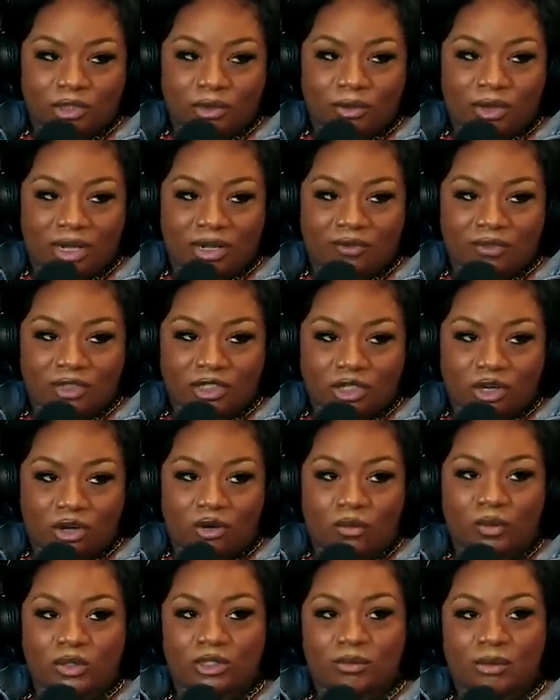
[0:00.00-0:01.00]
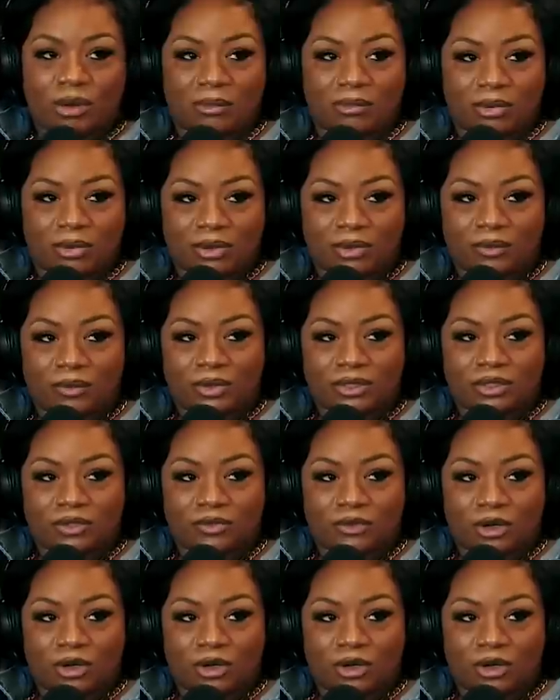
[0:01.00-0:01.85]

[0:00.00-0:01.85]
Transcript: joke I ever told, which my brother was a,